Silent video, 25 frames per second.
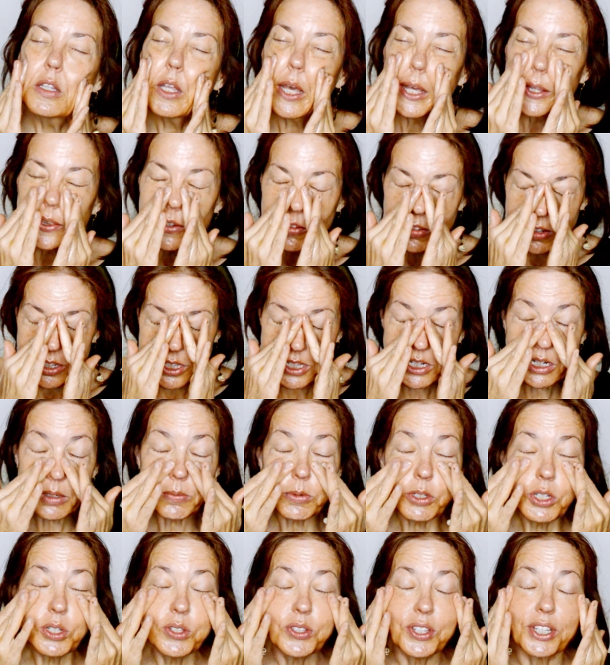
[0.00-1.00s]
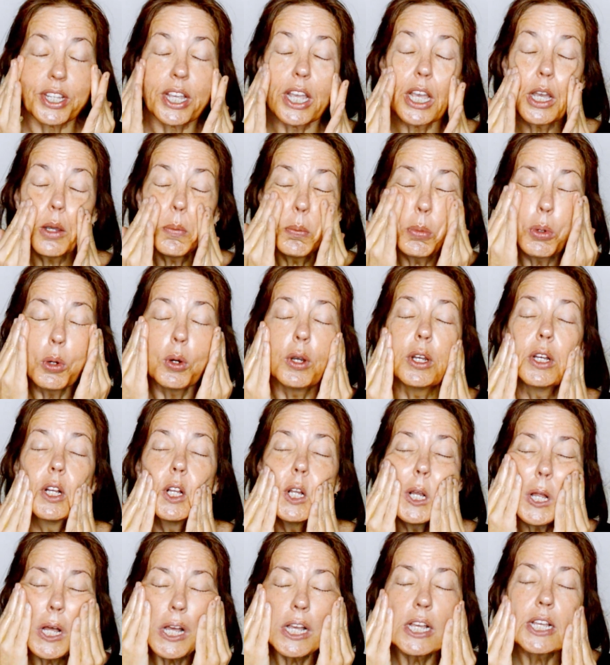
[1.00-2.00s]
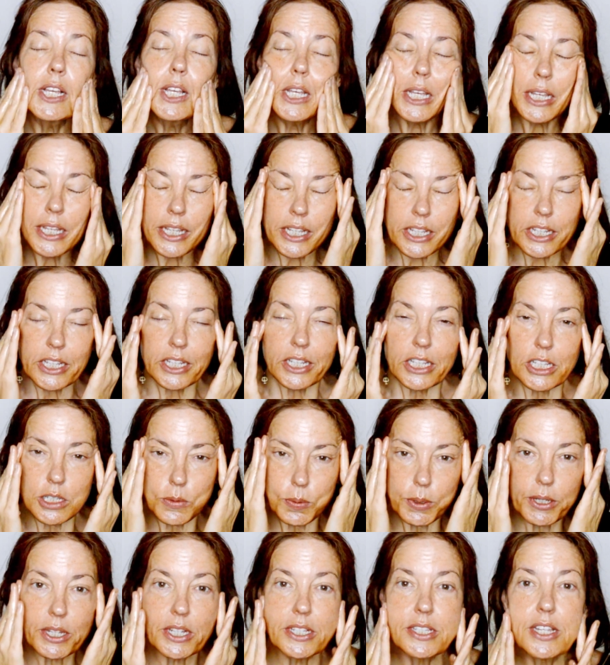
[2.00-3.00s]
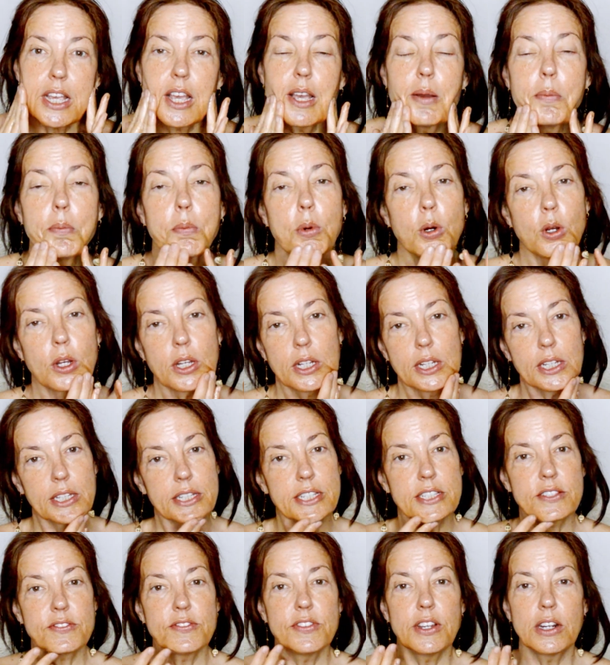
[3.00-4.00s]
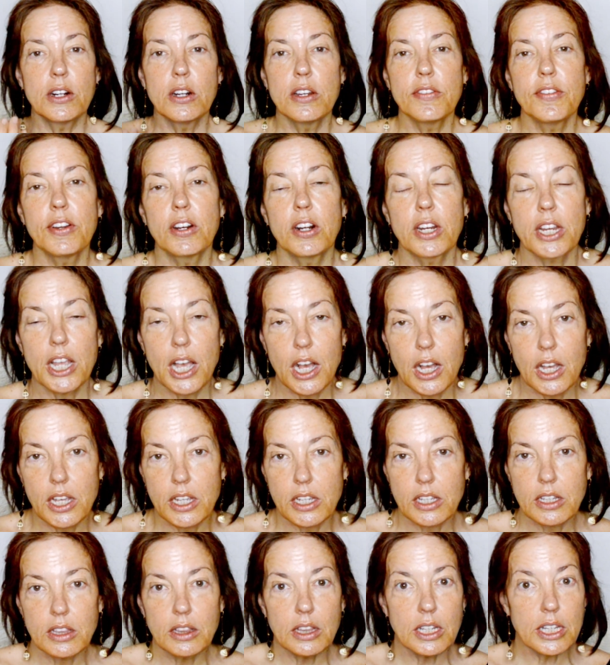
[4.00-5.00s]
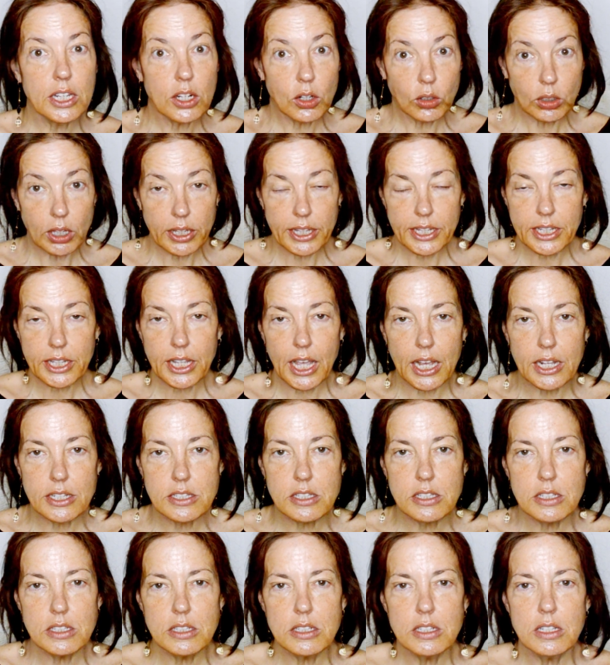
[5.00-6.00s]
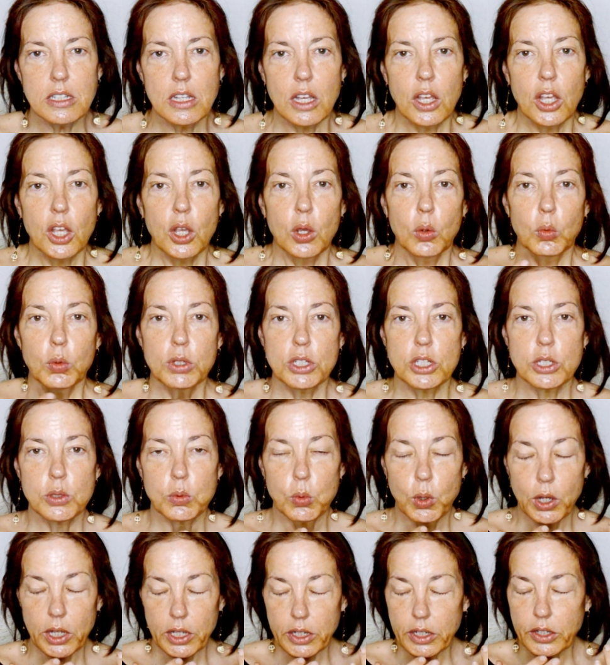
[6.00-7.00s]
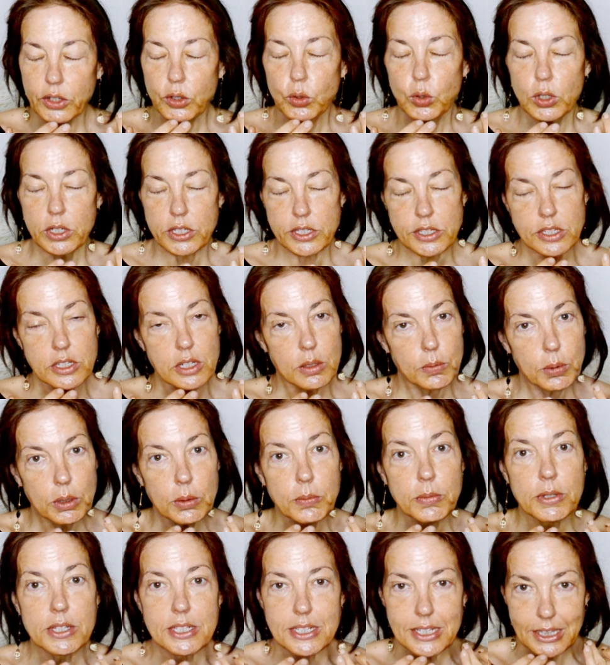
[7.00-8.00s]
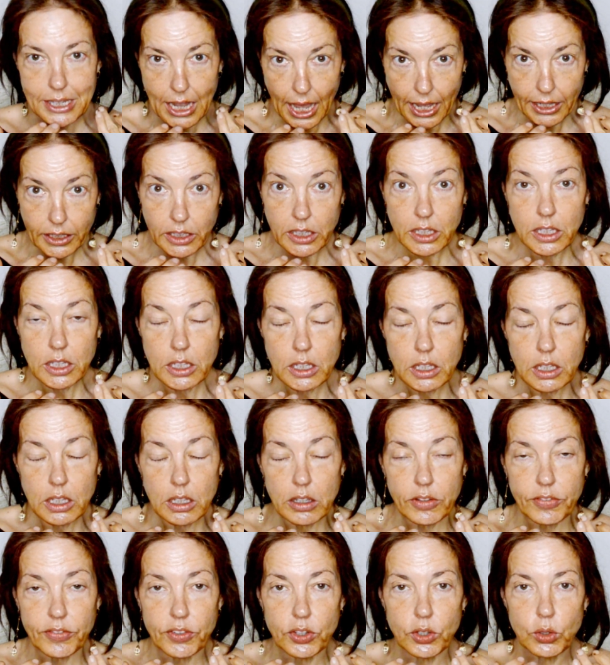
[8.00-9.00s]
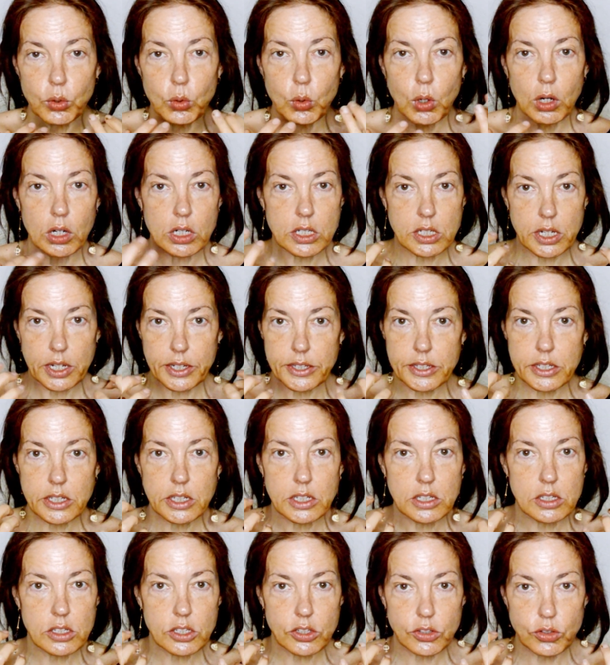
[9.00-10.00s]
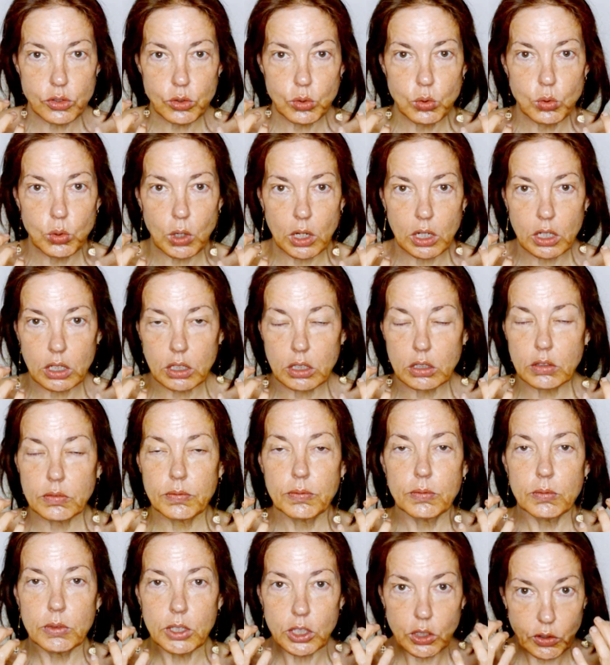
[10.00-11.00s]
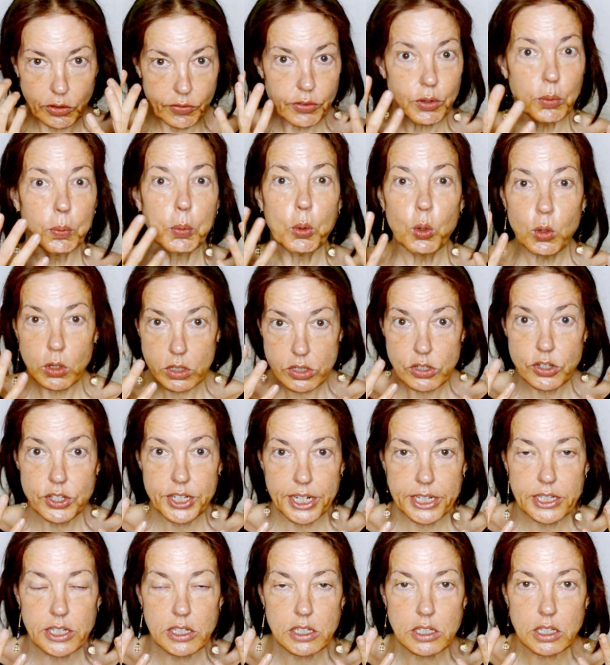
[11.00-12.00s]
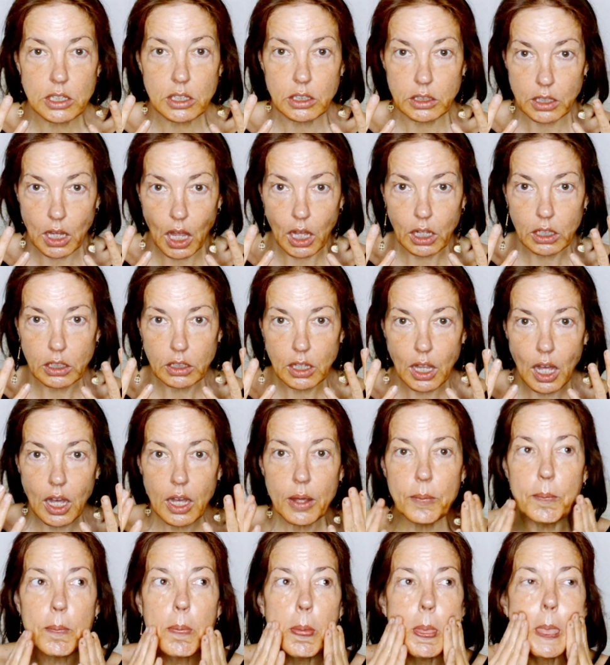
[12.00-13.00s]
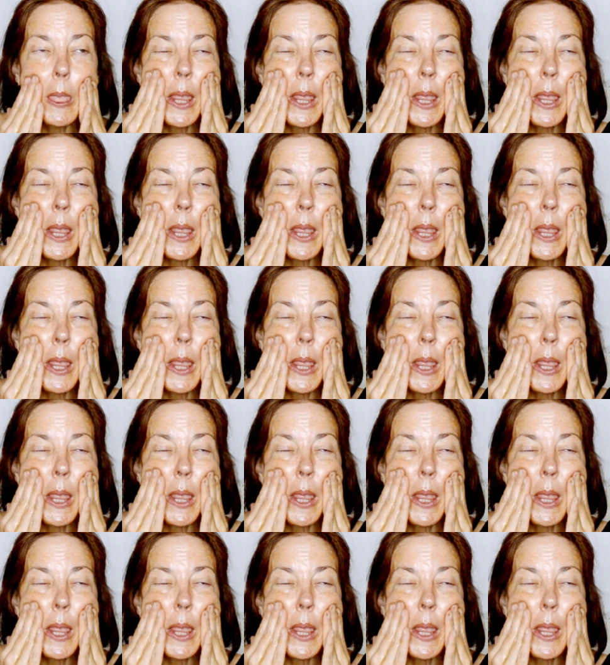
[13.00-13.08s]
And the reason I'm choosing hemp oil is because hemp oil is very, very high in linoleic acid, which is what your sebum is lacking if you are tending to, if your pores are tending to clog a lot.